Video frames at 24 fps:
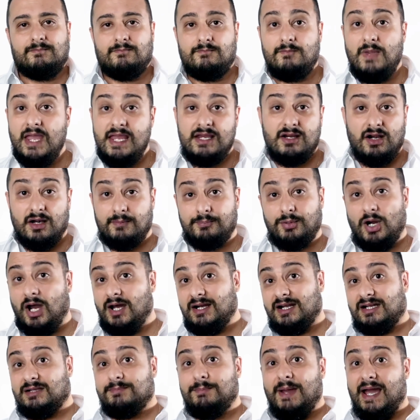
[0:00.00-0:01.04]
Make our
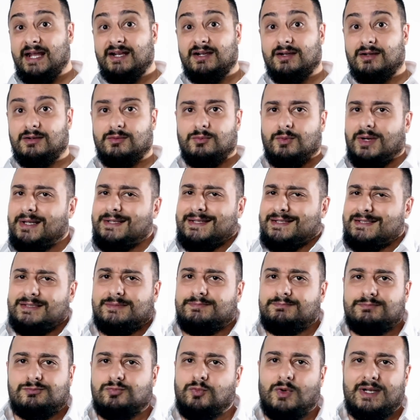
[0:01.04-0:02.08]
product better. What does
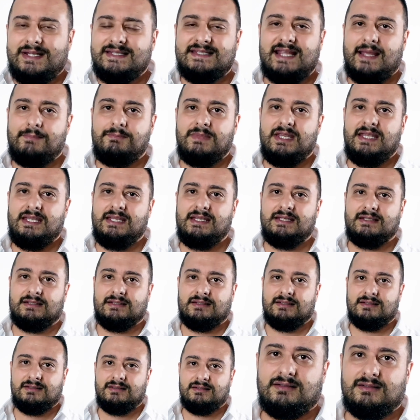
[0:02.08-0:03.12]
that mean?
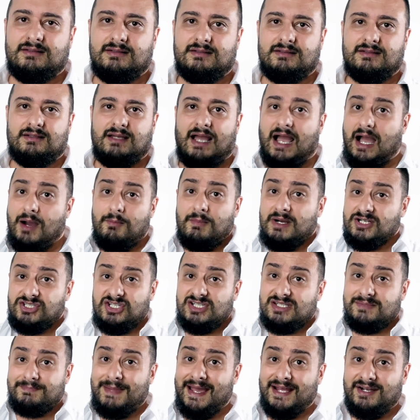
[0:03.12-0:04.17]
How much
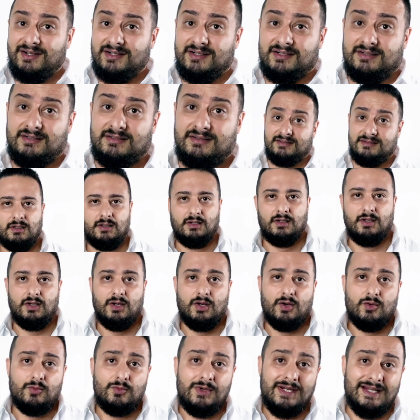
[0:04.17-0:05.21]
is better?
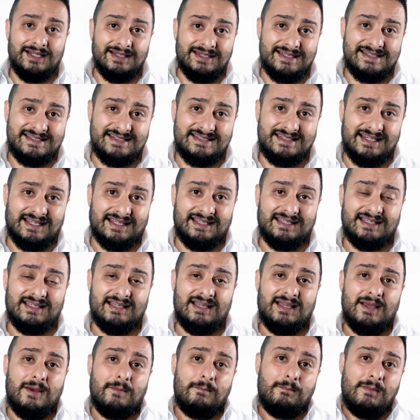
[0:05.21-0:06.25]
Realistic.
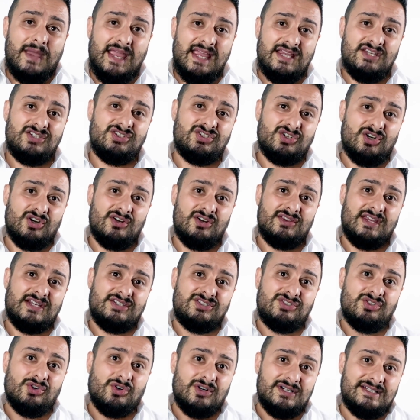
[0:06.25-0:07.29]
Make sure that
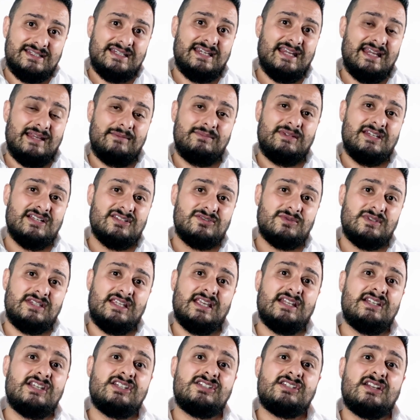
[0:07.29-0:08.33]
your team deals with the
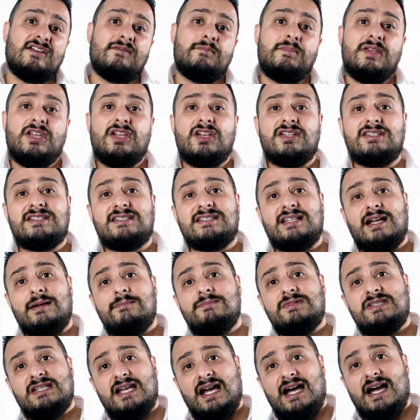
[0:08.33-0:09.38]
initiative, because
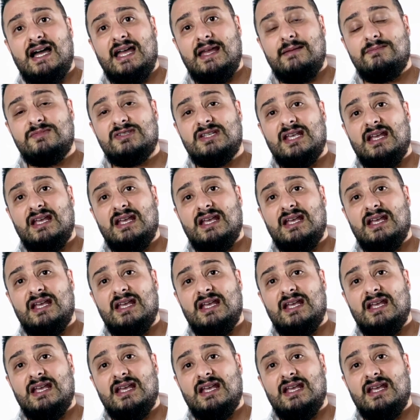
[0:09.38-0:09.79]
sometimes